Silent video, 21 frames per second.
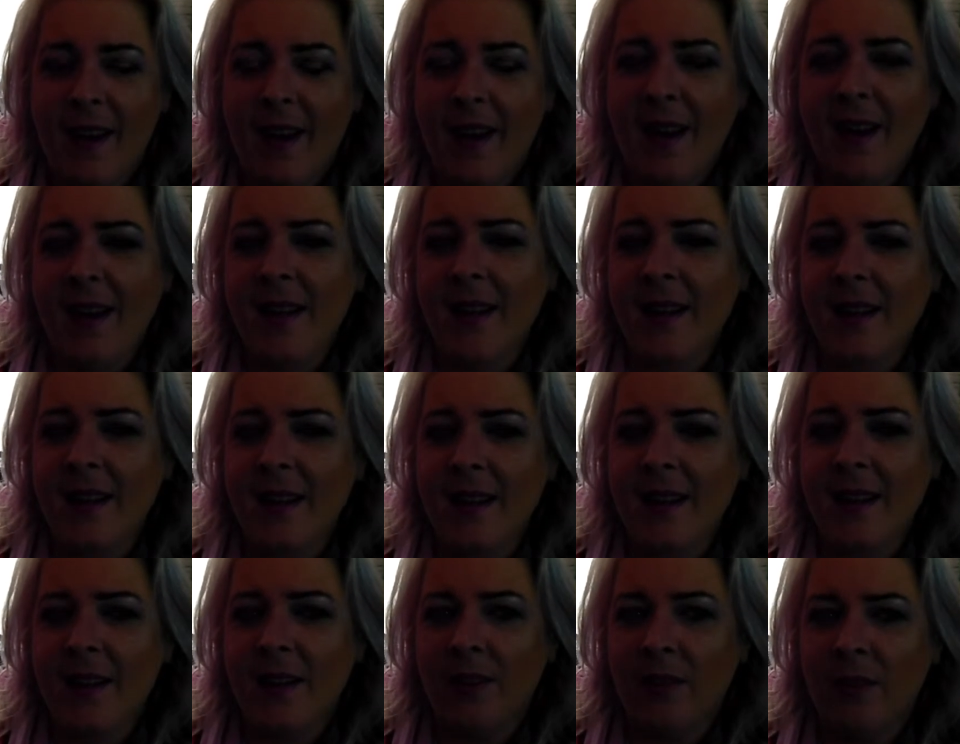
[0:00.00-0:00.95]

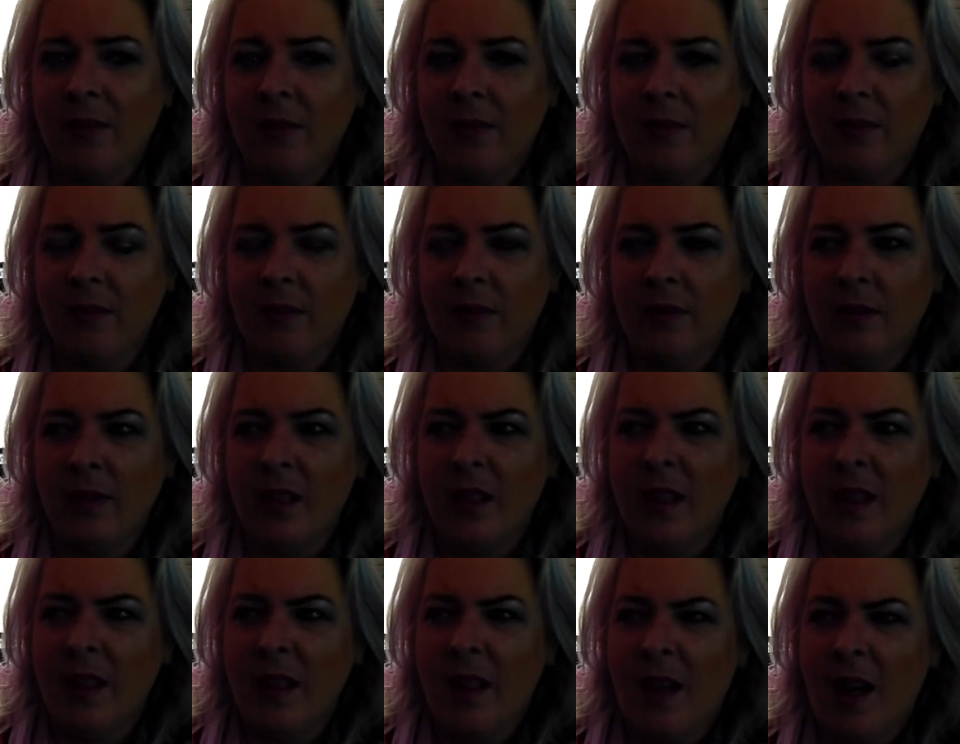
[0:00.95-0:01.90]
And
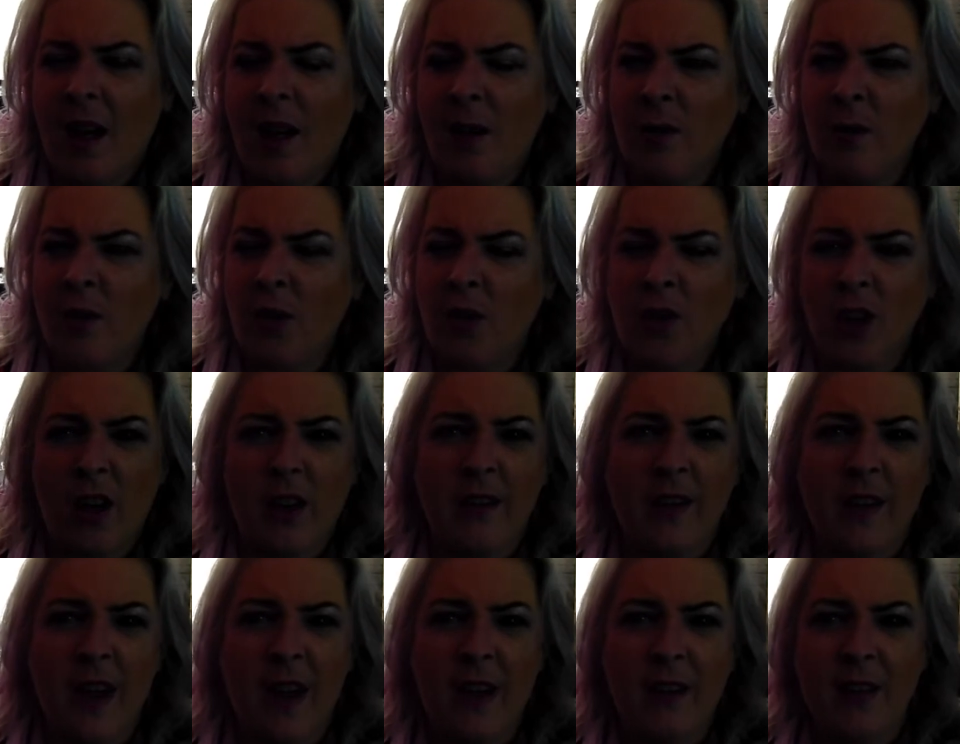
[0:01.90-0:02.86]
I'm not sure
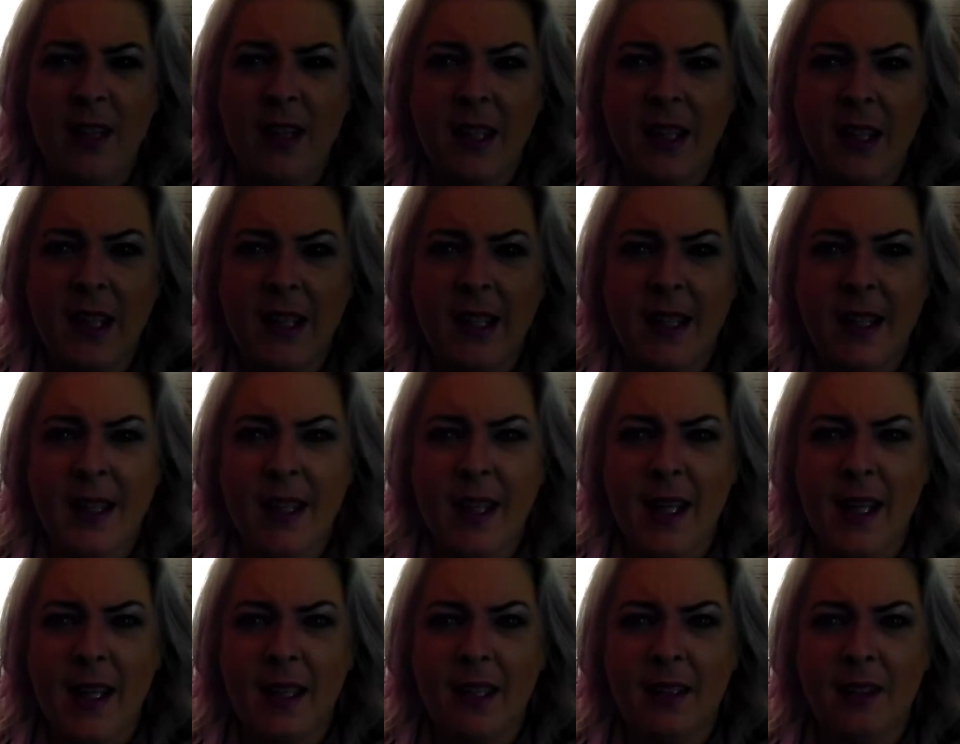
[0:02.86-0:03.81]
if I have anything to
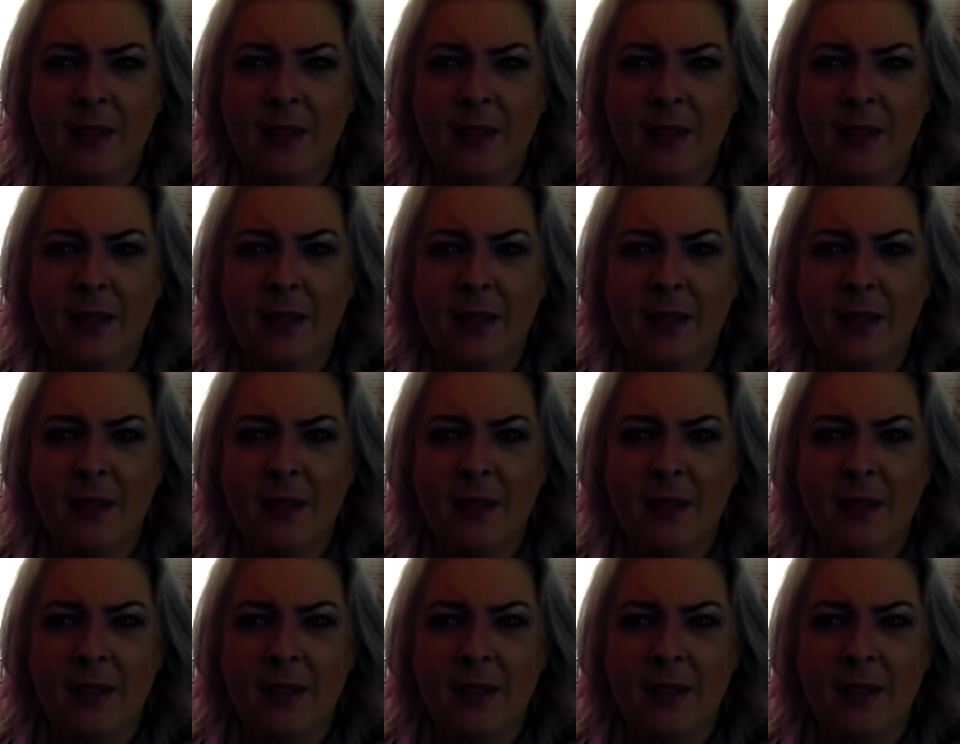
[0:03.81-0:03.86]
say.